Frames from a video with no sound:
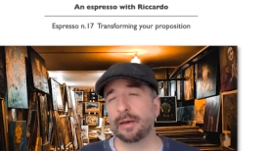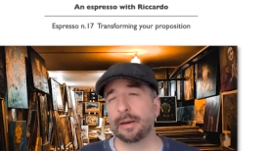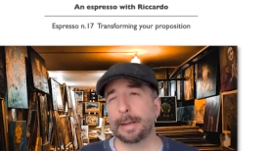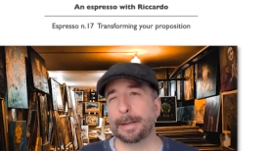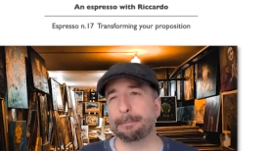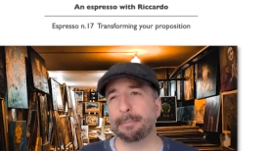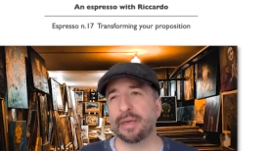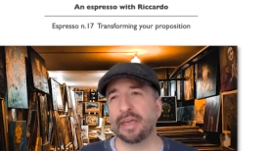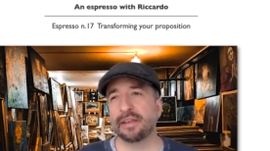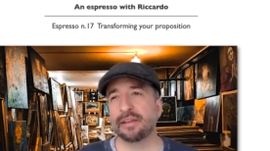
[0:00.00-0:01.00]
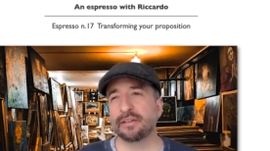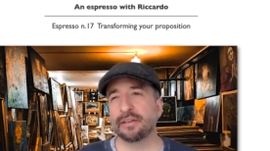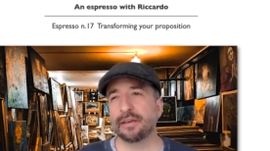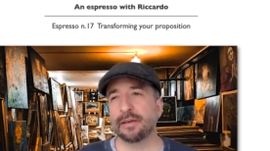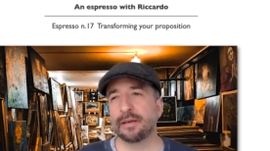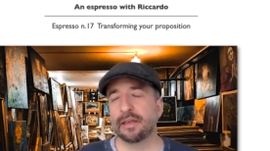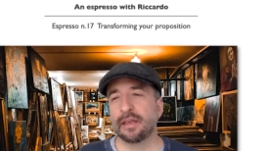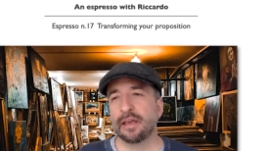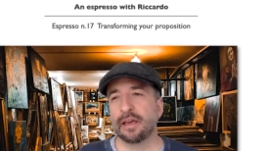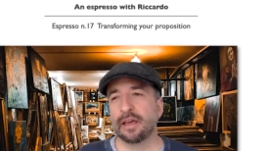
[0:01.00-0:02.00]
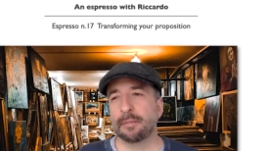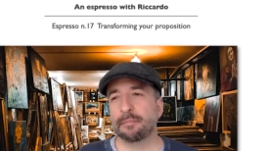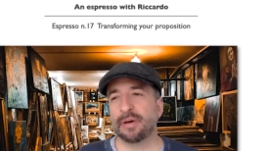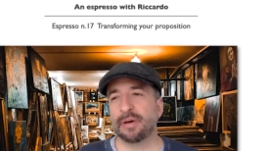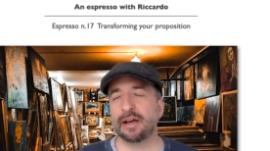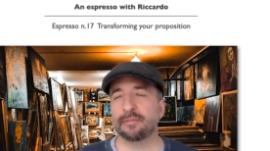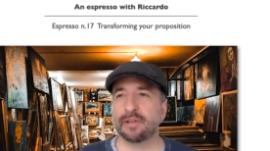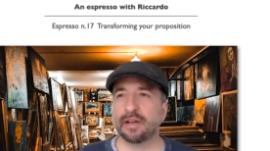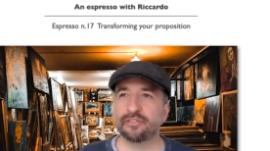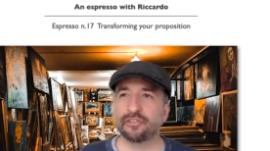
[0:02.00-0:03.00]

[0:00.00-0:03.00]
But I